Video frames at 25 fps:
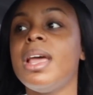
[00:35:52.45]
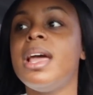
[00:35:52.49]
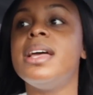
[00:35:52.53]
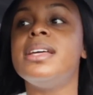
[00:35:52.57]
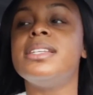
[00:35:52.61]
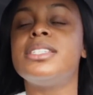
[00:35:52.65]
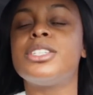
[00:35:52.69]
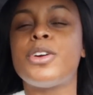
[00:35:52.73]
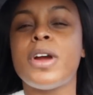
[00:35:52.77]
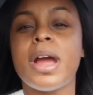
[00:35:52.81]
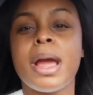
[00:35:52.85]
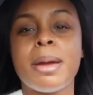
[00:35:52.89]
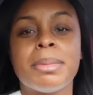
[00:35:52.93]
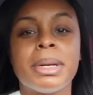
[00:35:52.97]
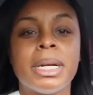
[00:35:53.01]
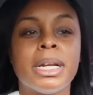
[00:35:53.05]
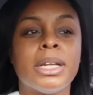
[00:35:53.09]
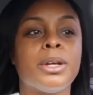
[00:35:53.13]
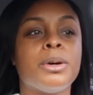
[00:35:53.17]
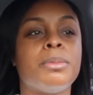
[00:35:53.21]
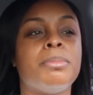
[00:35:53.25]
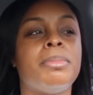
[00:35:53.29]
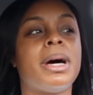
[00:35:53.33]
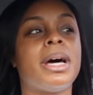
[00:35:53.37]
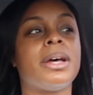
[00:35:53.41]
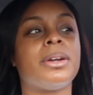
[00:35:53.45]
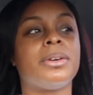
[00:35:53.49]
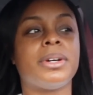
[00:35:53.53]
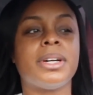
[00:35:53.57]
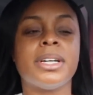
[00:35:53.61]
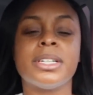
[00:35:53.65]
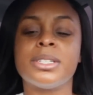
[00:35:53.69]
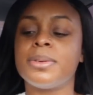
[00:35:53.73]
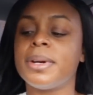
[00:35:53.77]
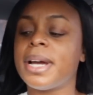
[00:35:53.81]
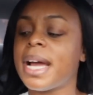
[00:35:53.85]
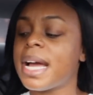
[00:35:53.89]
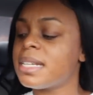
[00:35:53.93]
is grabbing a little bottle
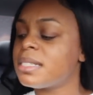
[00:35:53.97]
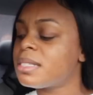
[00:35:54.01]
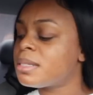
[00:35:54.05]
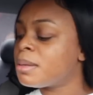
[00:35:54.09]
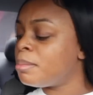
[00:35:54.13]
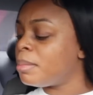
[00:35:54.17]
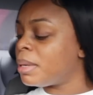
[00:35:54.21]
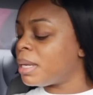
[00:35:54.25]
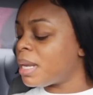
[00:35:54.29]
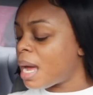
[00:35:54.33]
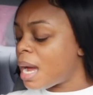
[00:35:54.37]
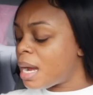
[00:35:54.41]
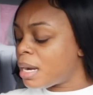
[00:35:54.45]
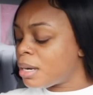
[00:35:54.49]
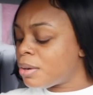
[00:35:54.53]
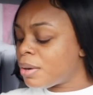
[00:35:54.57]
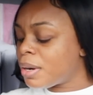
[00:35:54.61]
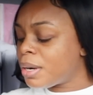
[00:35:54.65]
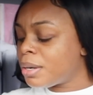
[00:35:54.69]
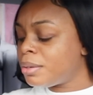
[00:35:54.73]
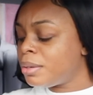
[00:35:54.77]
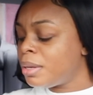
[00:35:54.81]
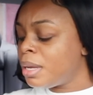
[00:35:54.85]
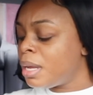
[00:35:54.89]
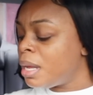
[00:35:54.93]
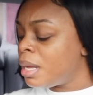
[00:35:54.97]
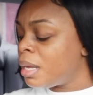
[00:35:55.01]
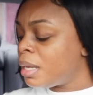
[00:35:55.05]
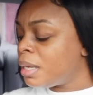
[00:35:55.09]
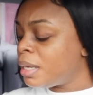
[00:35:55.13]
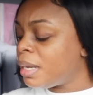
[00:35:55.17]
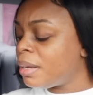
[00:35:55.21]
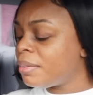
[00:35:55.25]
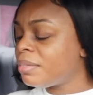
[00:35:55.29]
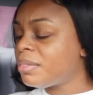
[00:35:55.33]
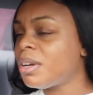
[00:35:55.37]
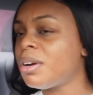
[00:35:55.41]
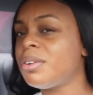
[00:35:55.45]
because we got some Milagro
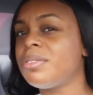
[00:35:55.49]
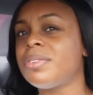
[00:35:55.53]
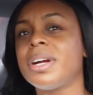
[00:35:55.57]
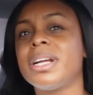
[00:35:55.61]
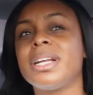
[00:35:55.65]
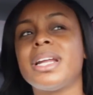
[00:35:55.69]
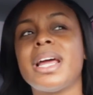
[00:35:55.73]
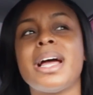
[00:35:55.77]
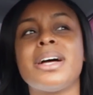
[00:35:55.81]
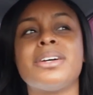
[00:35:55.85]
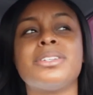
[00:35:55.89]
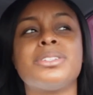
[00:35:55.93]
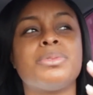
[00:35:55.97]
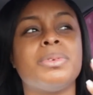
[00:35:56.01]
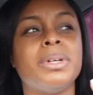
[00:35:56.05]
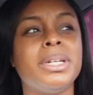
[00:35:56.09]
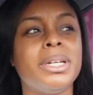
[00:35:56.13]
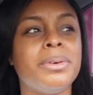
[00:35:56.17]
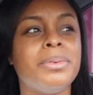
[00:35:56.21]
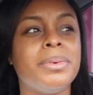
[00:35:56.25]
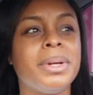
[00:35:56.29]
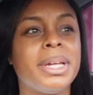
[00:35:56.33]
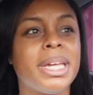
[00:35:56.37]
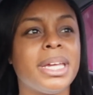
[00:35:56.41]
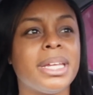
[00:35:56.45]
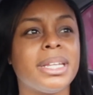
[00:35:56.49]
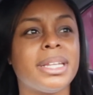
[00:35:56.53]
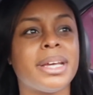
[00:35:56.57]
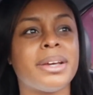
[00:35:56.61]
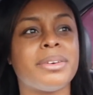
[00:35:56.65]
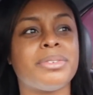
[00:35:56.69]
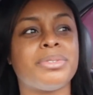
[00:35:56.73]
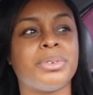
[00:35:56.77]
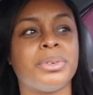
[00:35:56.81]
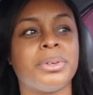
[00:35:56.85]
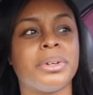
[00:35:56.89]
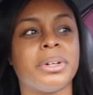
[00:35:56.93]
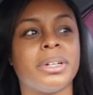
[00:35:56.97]
left over at the house. What did we get that
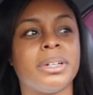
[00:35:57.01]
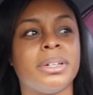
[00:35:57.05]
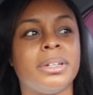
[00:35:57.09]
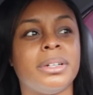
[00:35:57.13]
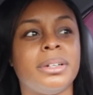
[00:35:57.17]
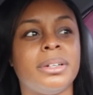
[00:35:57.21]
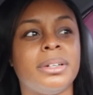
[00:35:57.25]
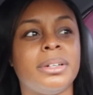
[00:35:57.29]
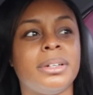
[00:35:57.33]
for?